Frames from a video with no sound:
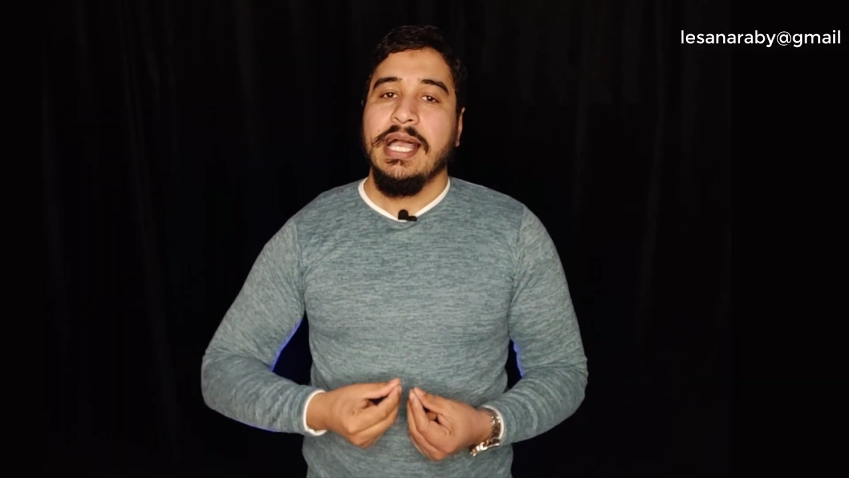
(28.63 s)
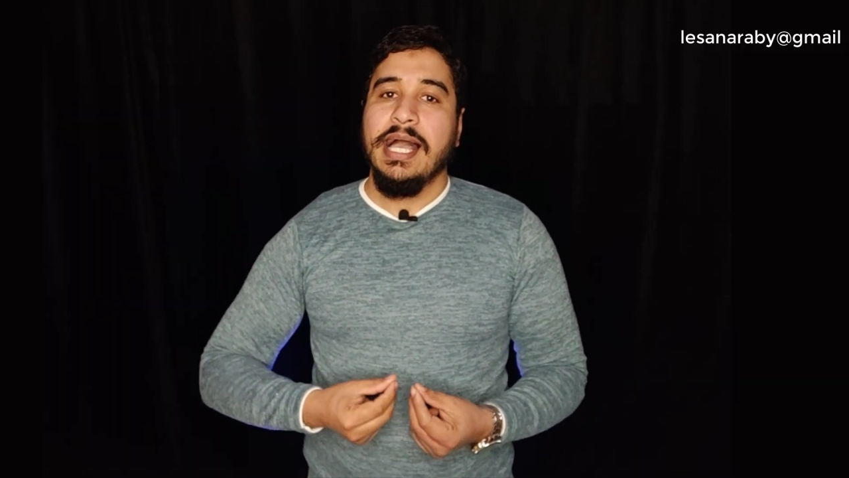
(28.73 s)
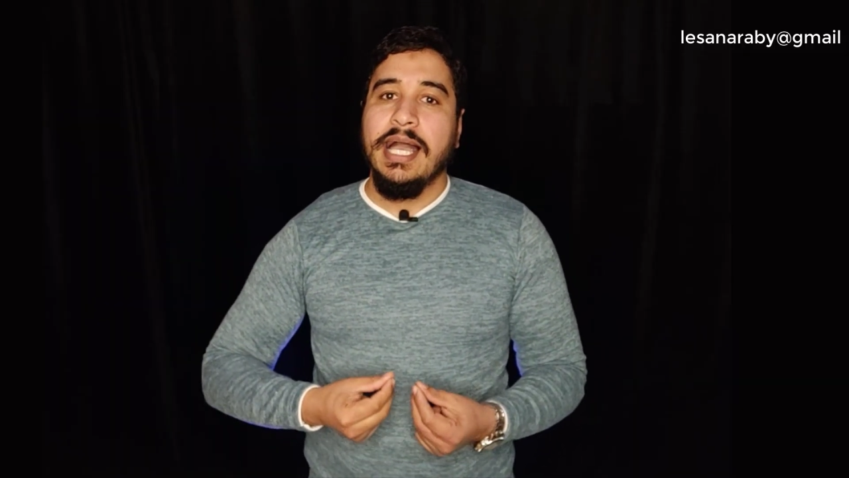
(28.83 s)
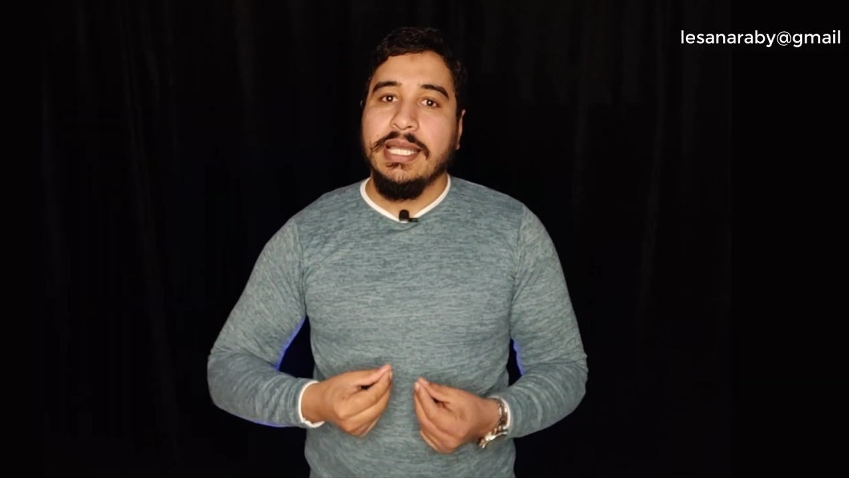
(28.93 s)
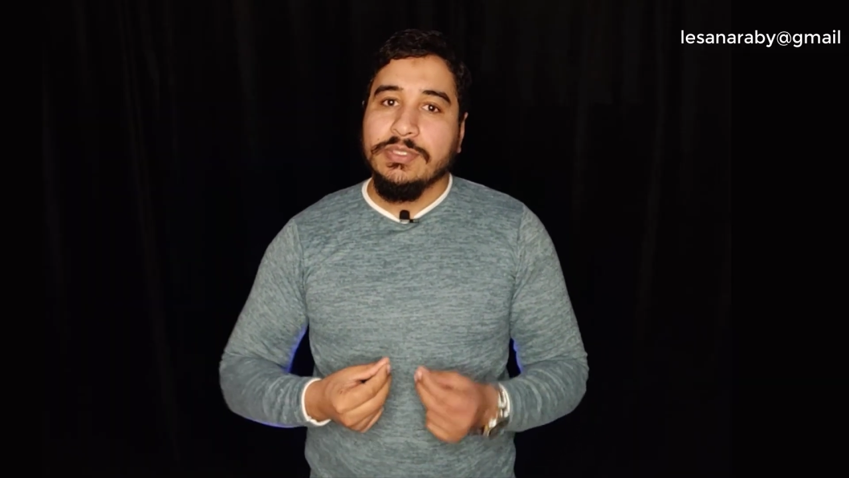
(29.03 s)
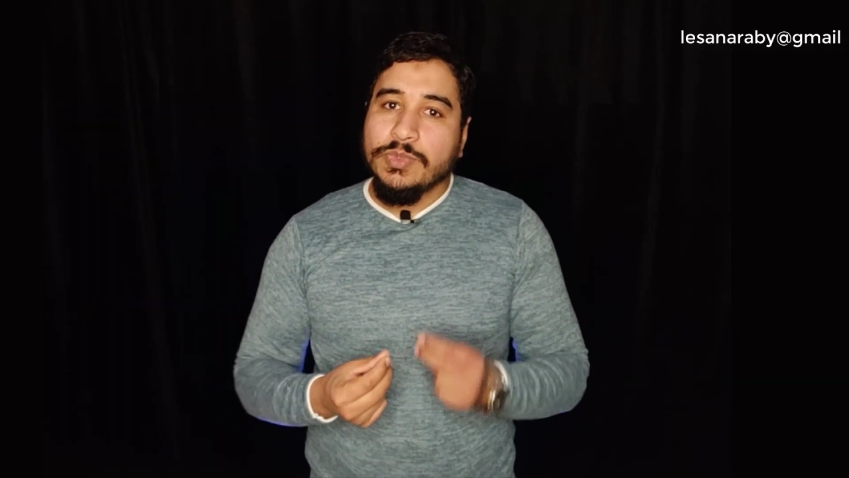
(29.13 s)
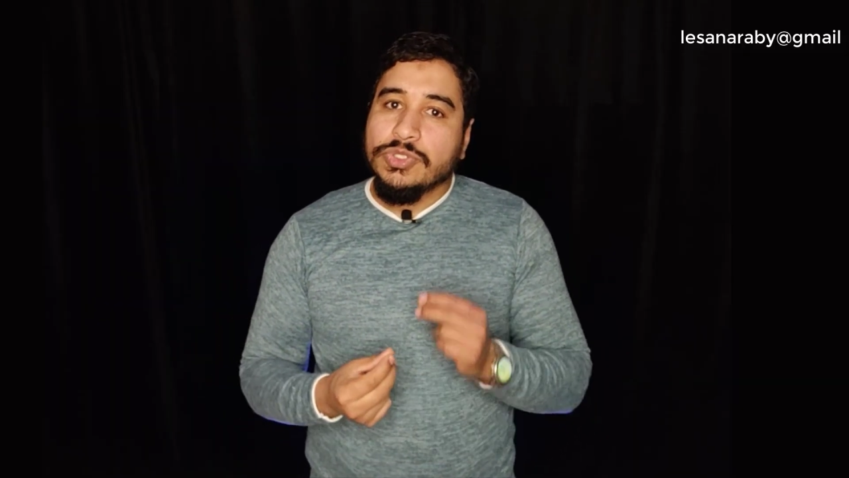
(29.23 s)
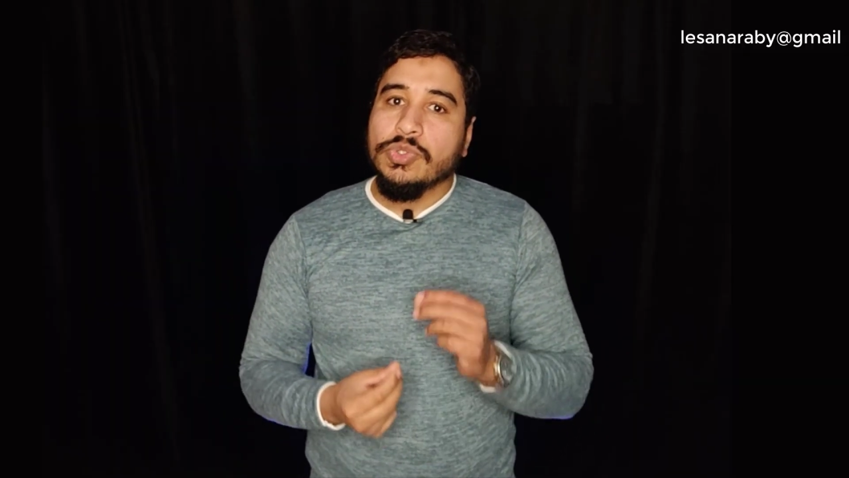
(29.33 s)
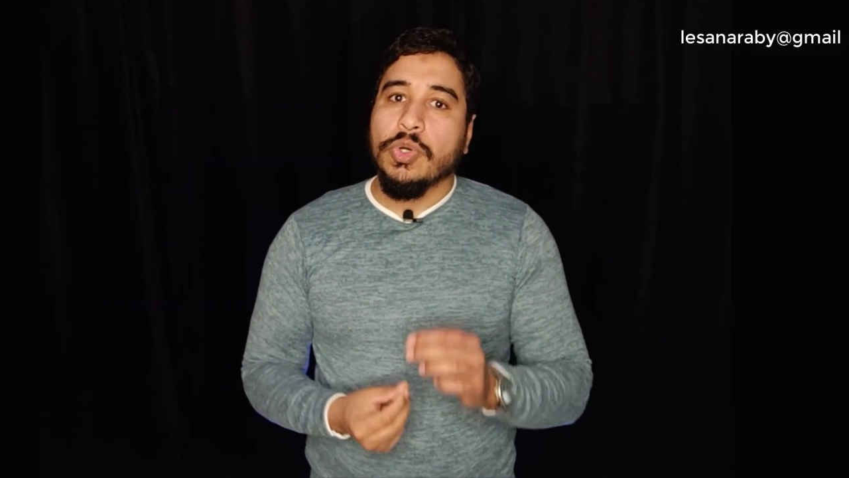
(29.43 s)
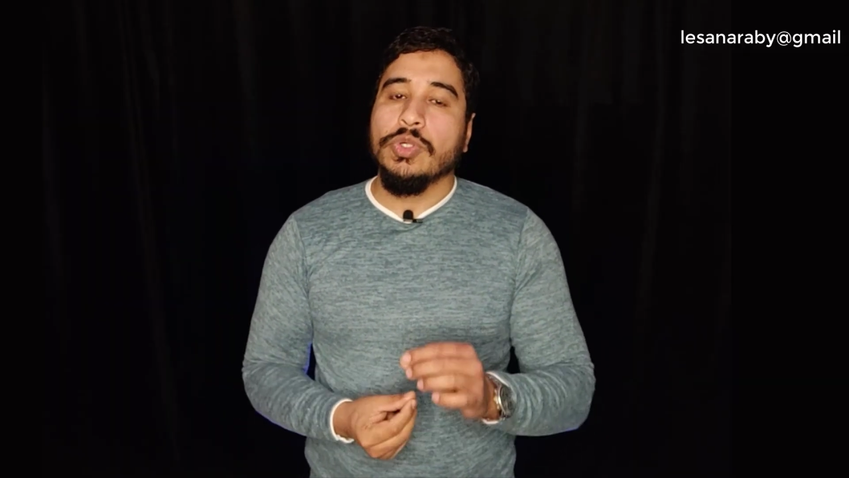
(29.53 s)
and we
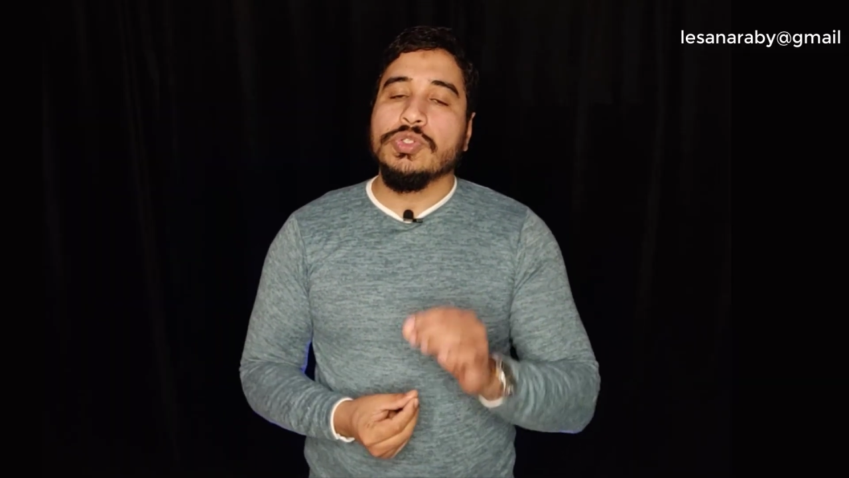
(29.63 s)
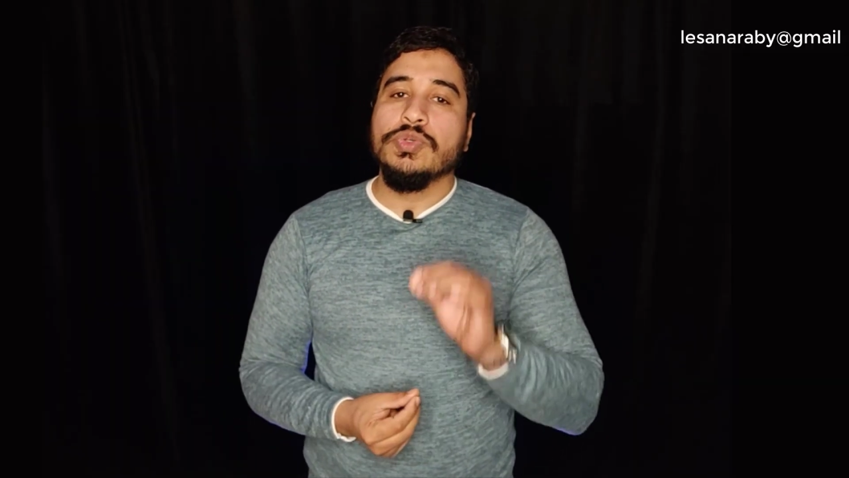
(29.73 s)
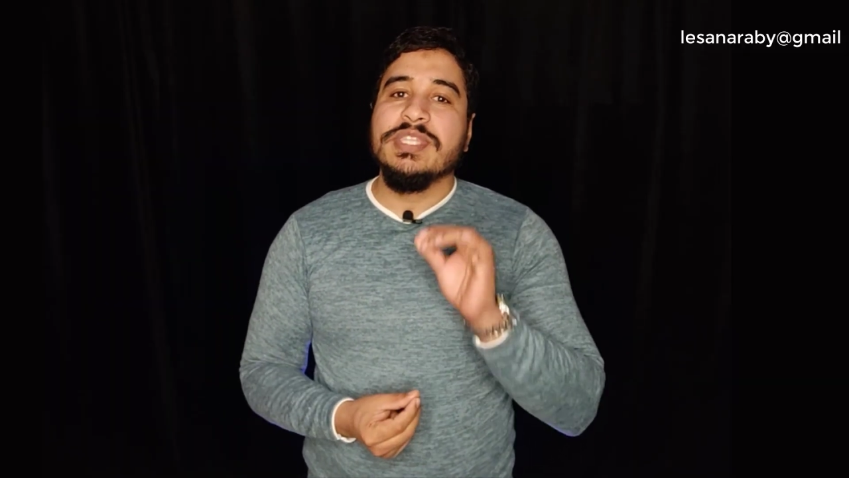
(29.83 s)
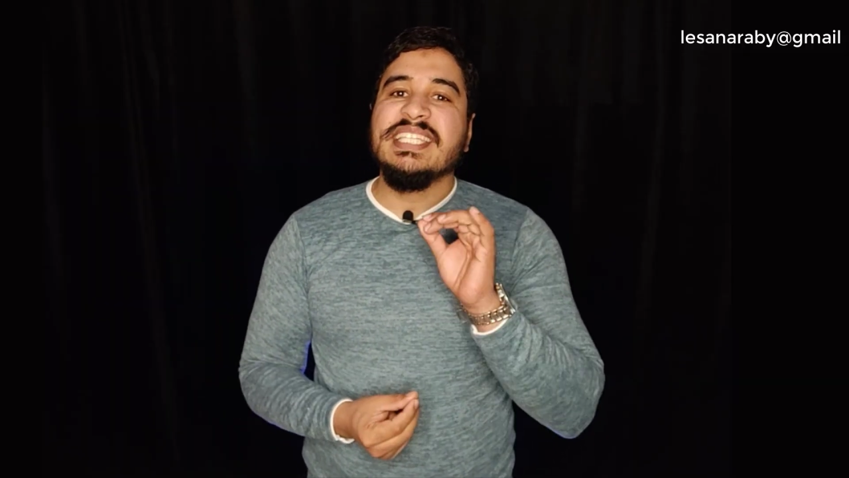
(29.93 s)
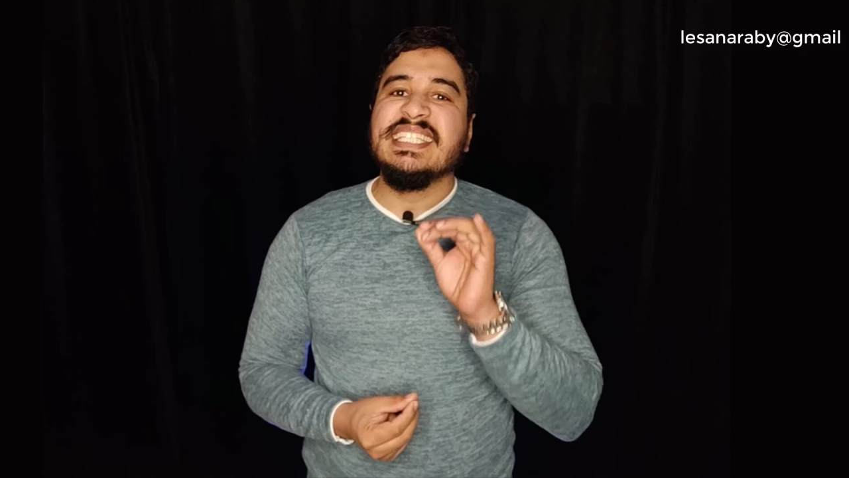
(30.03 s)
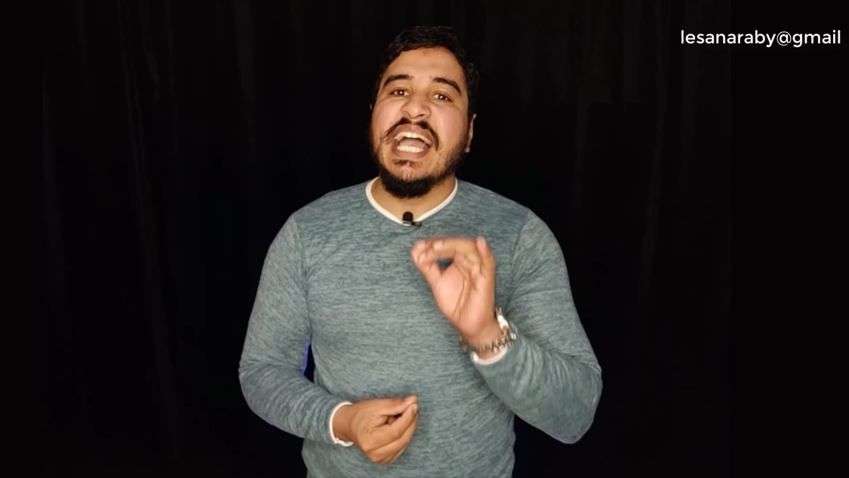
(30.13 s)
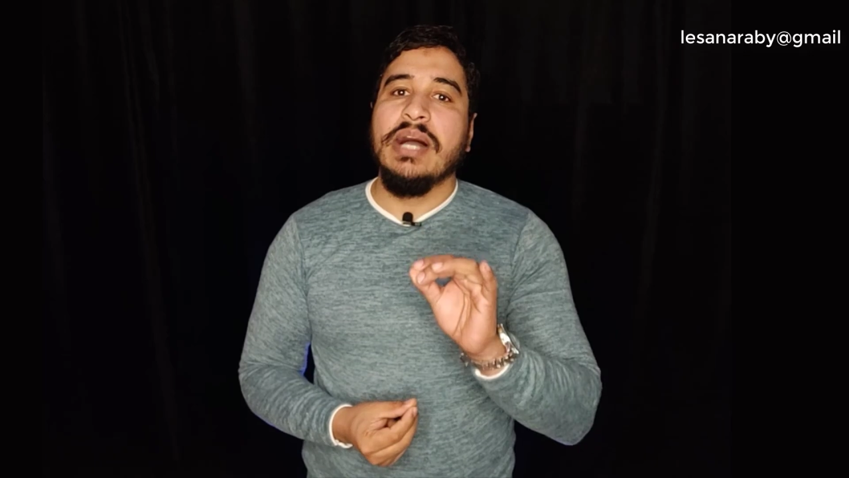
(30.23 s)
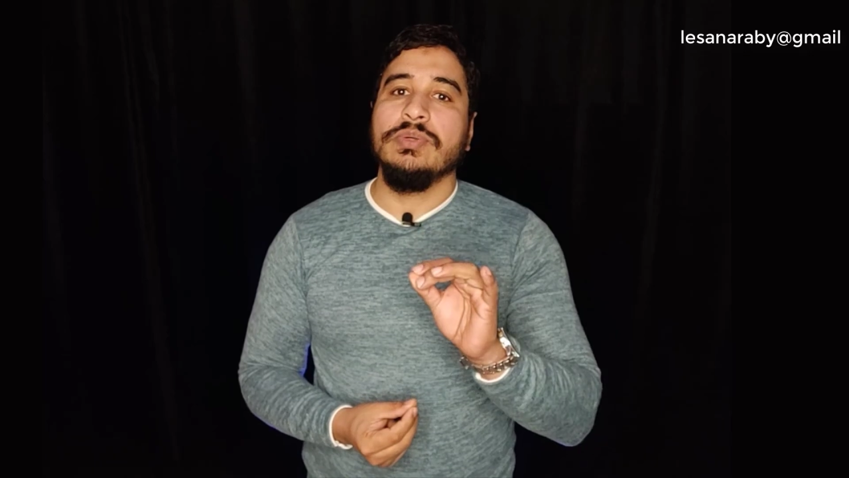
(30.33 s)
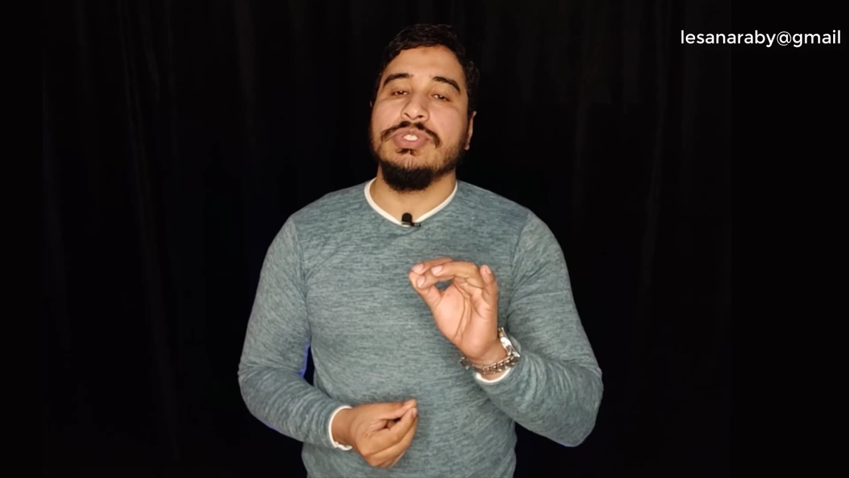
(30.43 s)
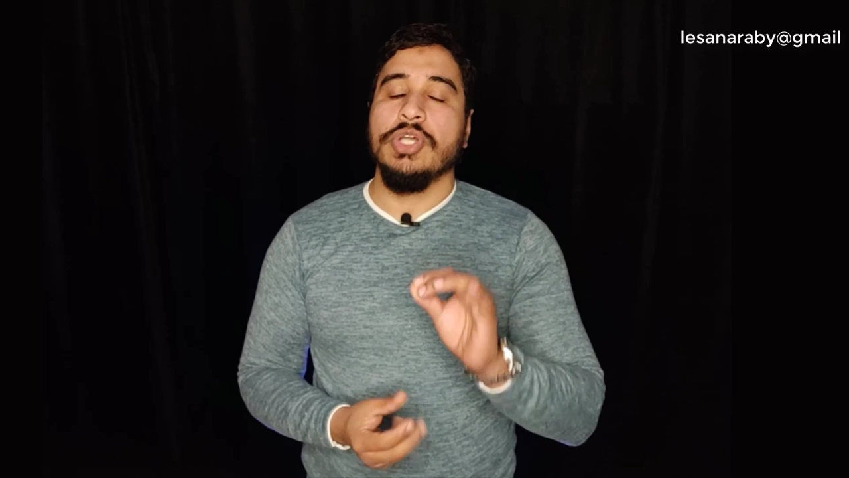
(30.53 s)
took also the
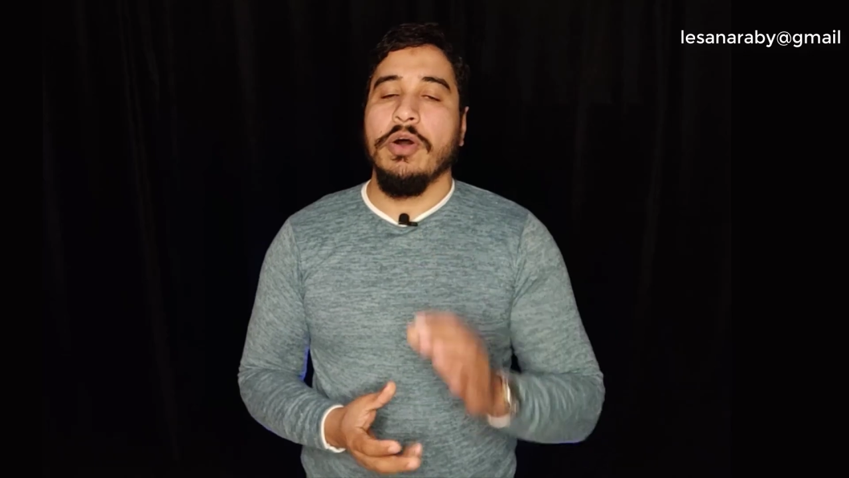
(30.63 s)
sound